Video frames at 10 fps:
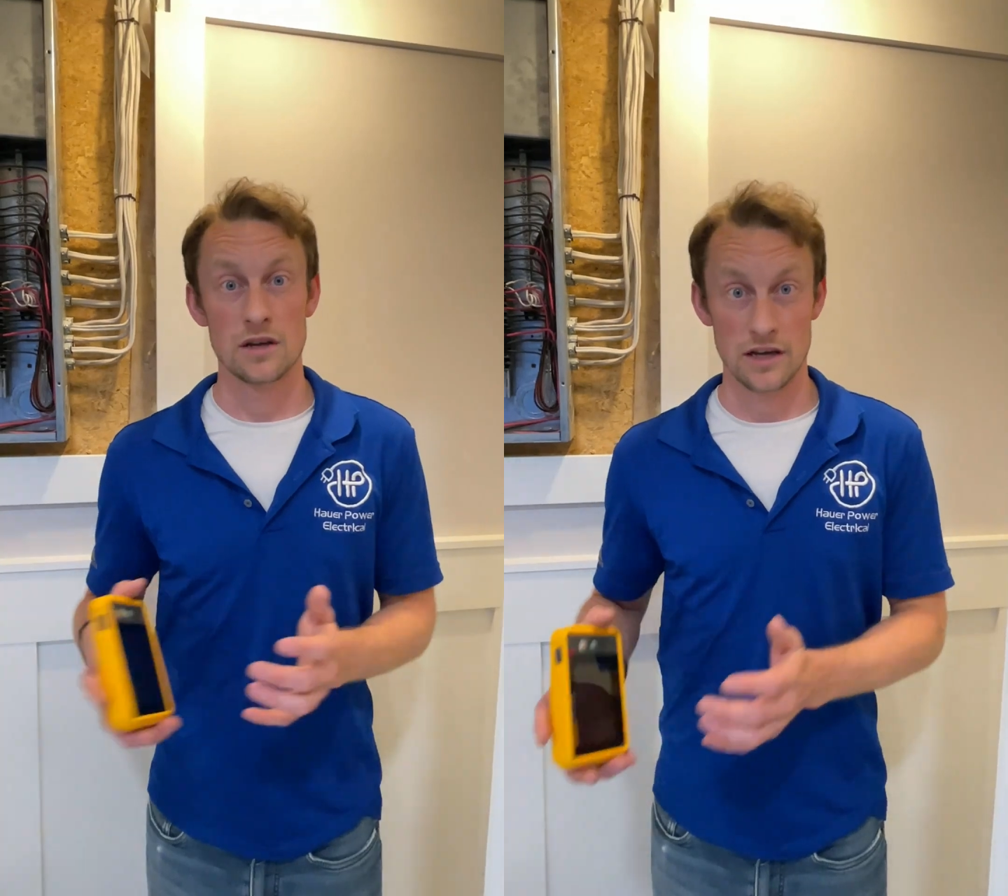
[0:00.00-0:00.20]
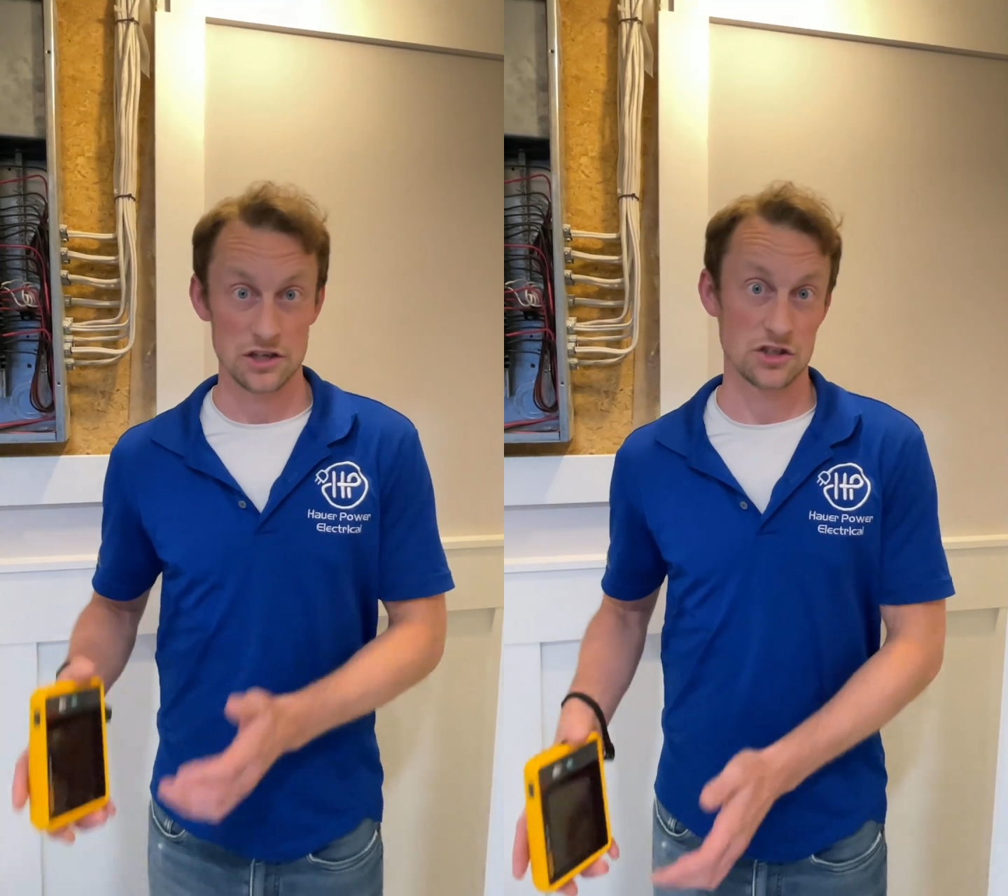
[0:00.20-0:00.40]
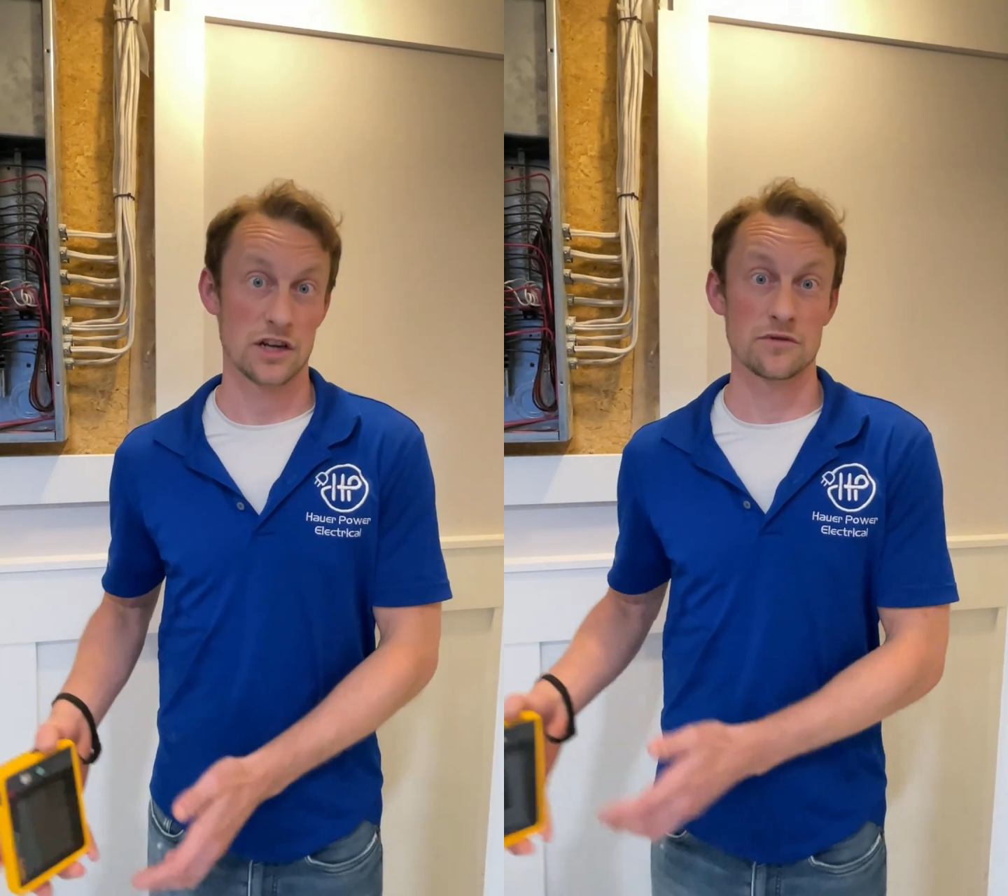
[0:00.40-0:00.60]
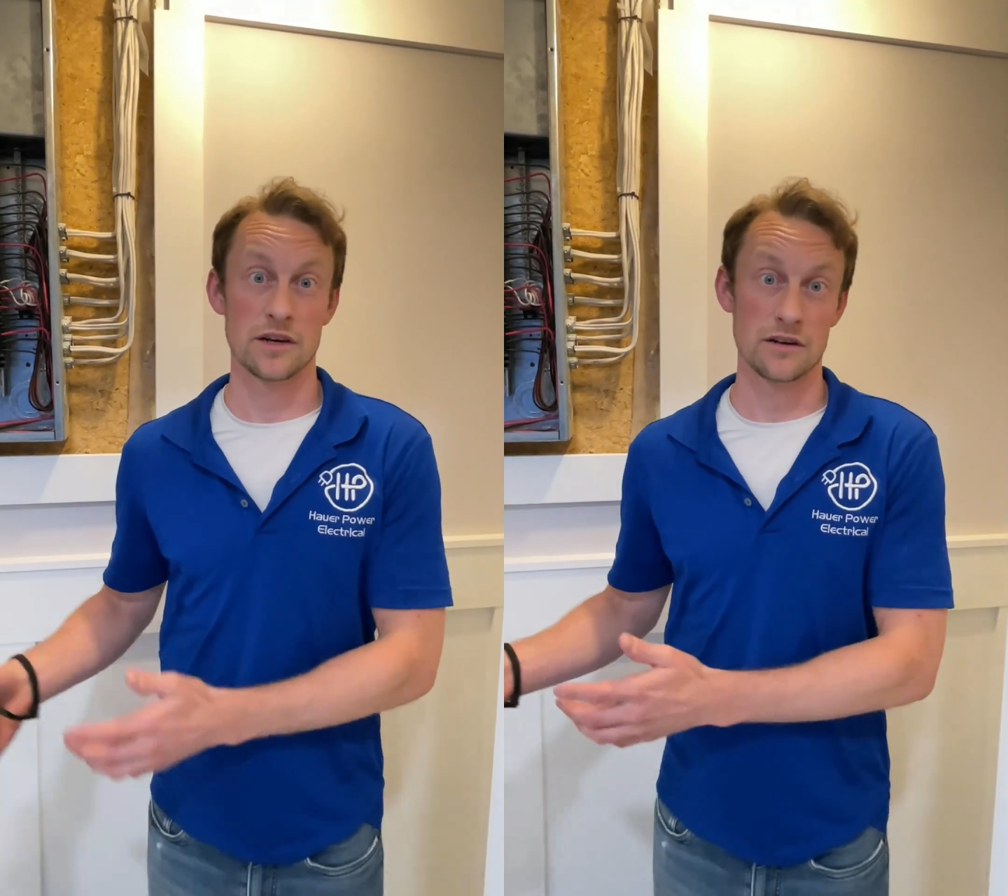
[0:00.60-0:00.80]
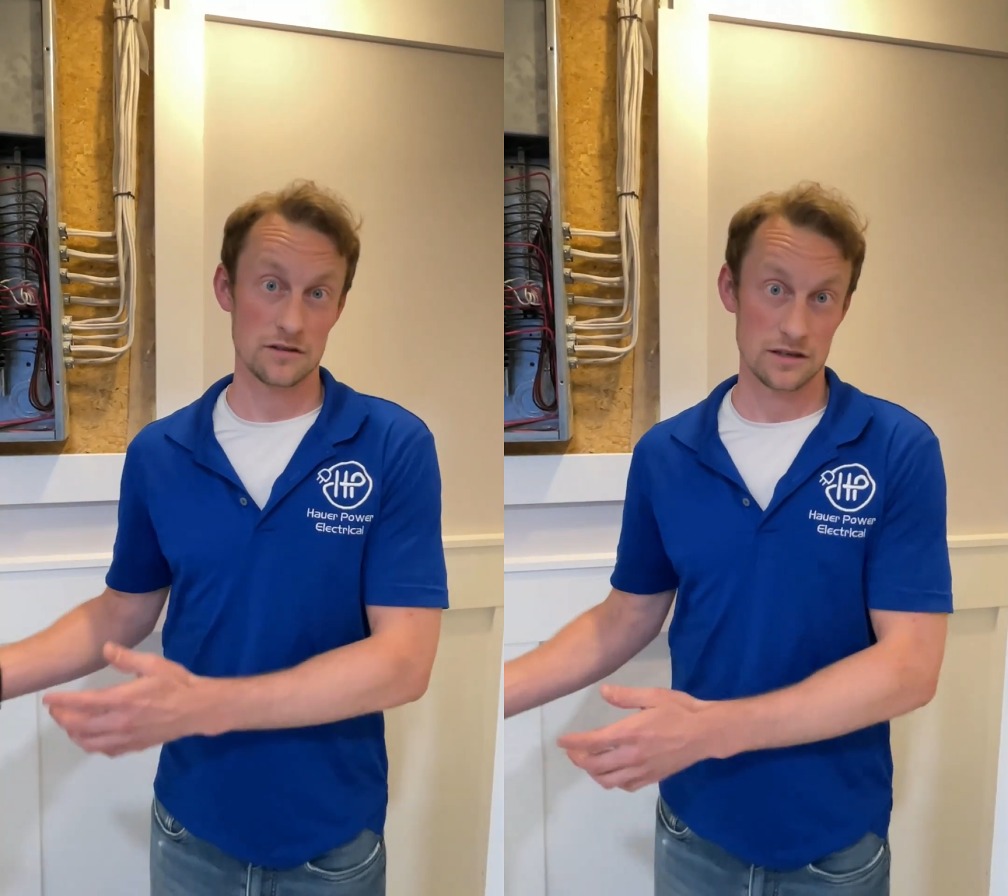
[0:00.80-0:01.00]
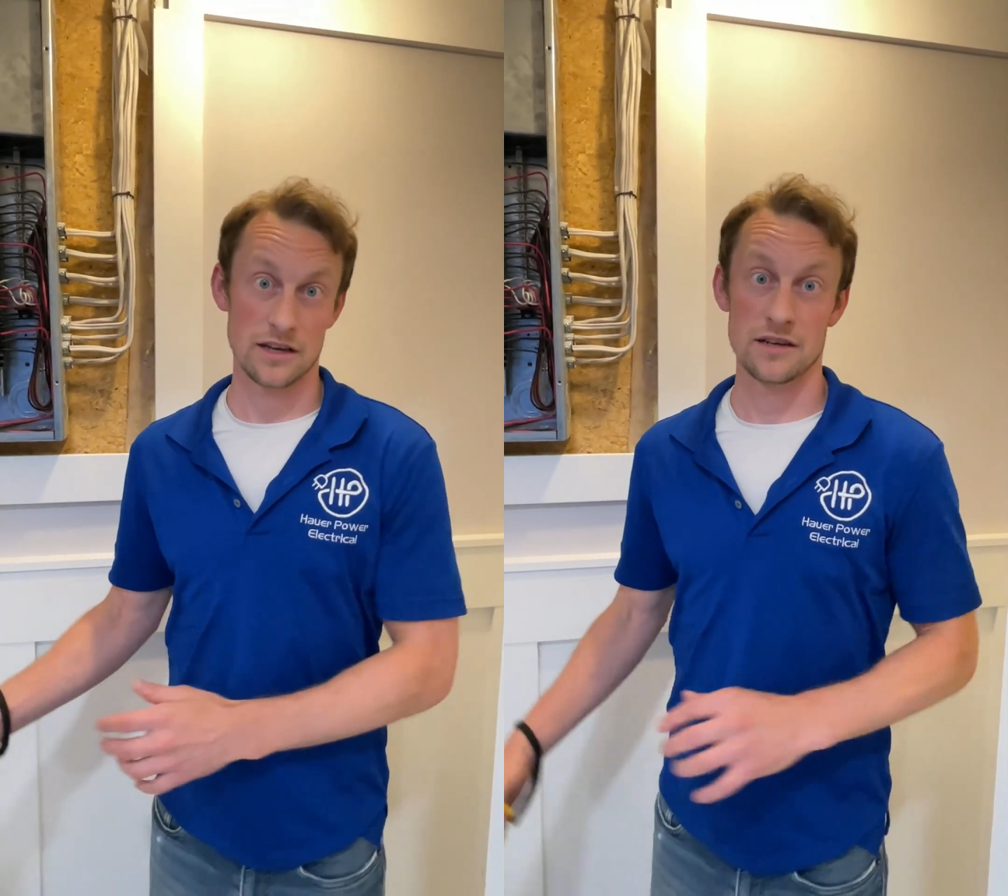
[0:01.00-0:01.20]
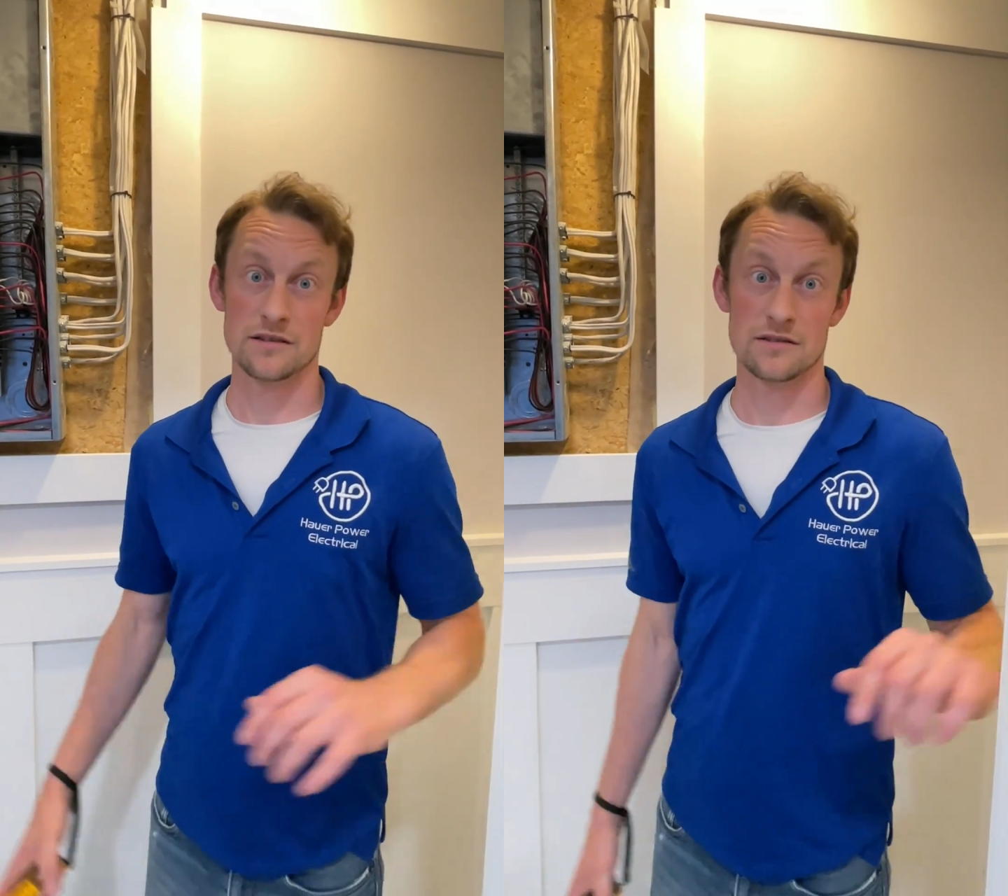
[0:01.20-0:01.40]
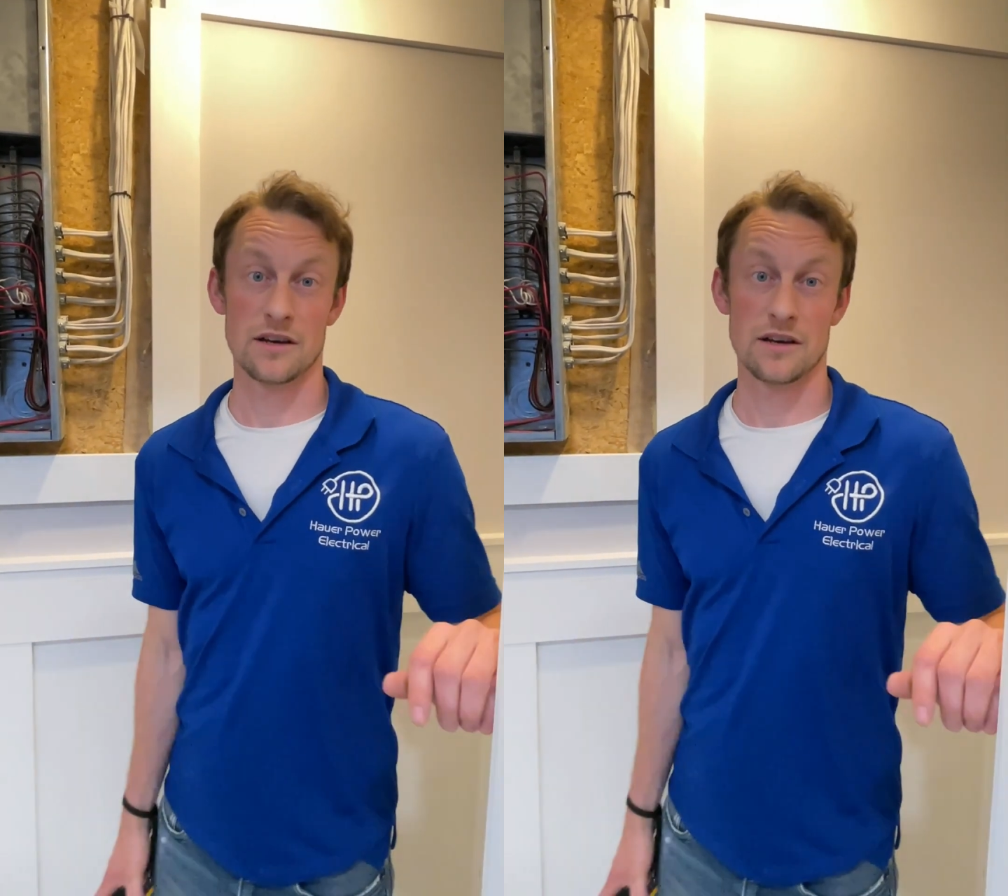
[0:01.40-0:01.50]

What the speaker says: and generators and